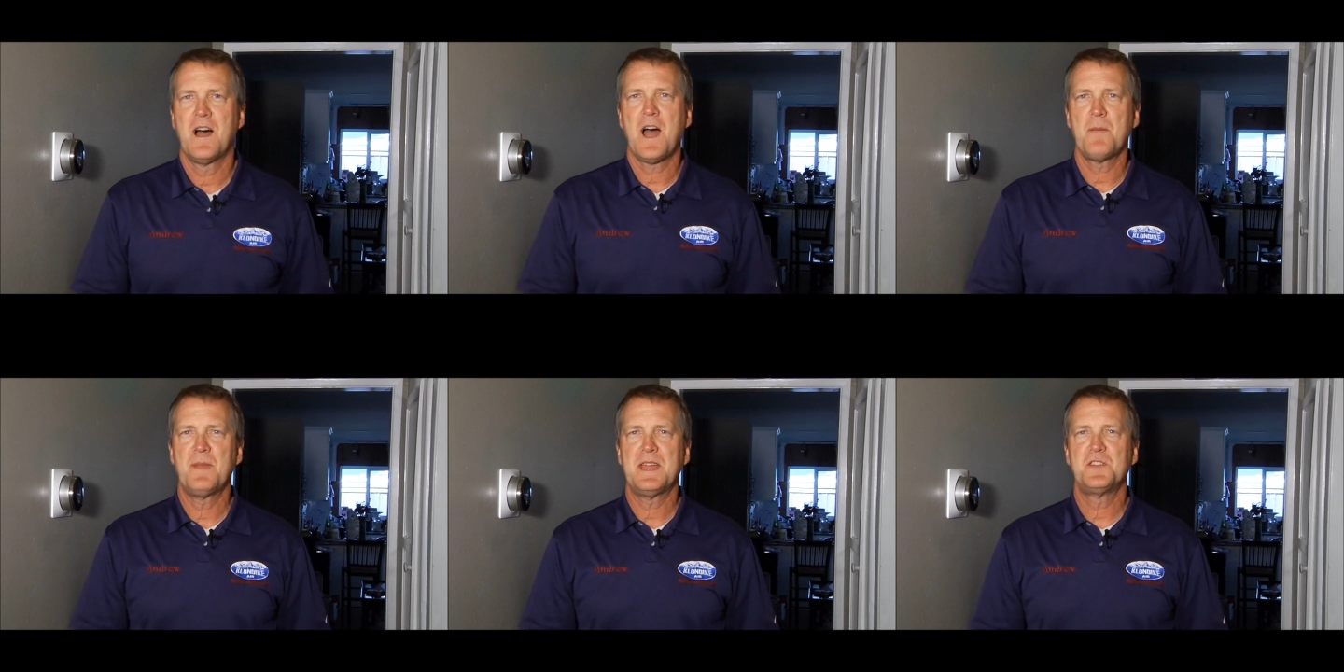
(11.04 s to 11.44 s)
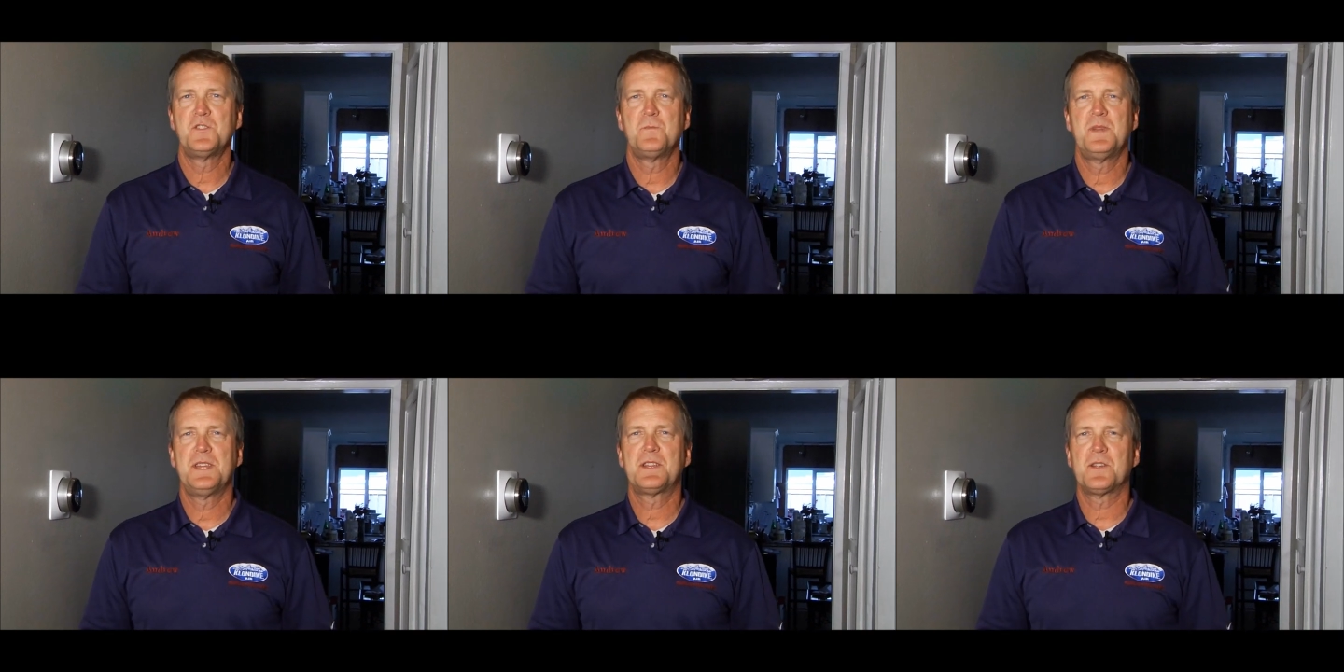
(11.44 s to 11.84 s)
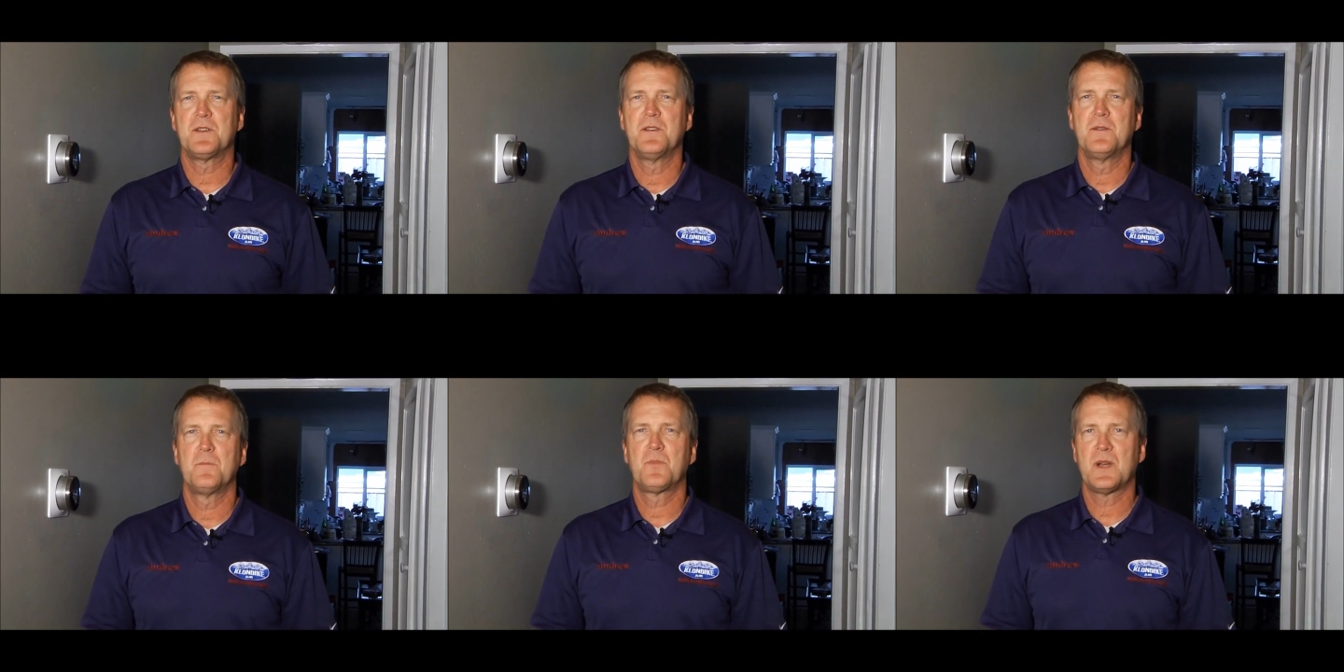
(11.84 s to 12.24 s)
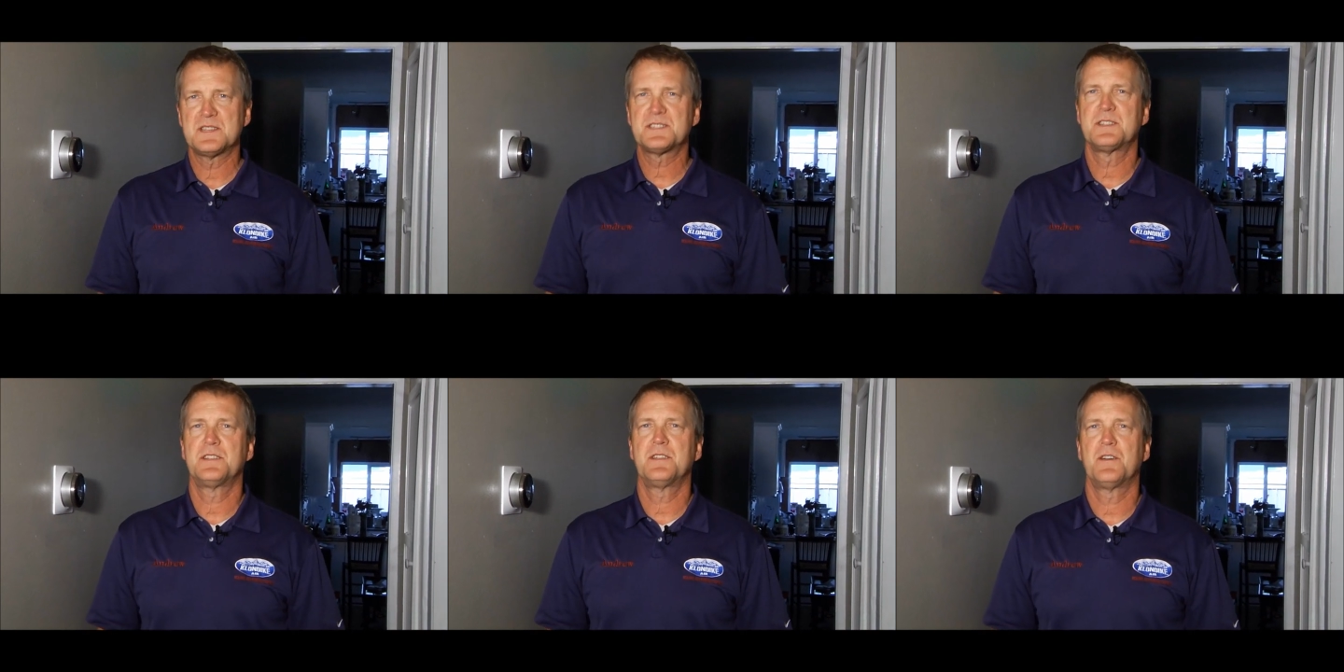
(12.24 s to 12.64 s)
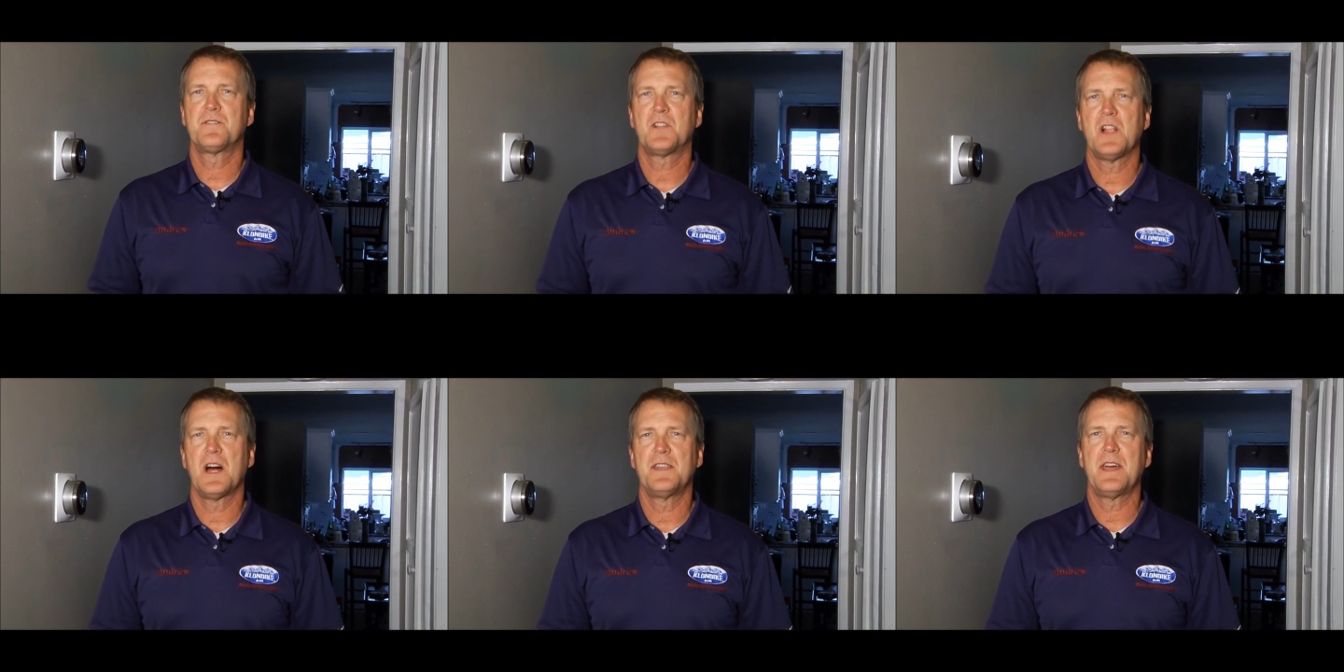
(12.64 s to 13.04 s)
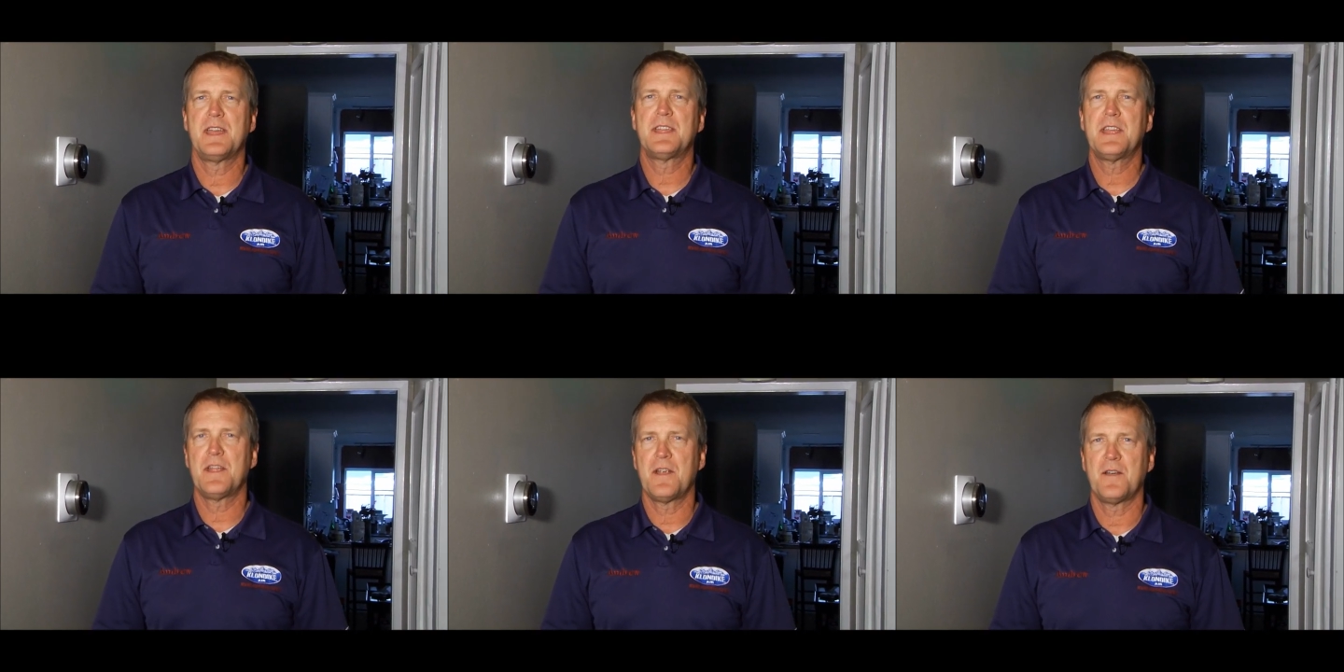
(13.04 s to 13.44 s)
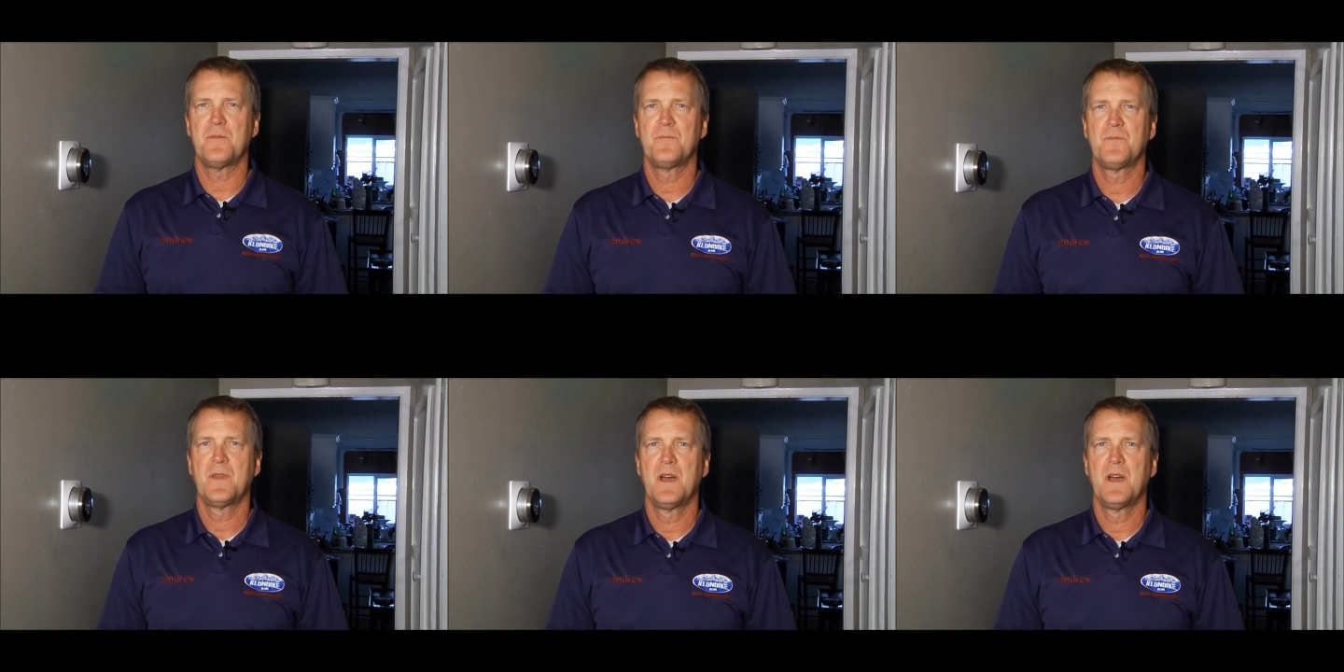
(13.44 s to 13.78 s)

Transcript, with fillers: I'm Andrew Beeker, president of Klondike Air.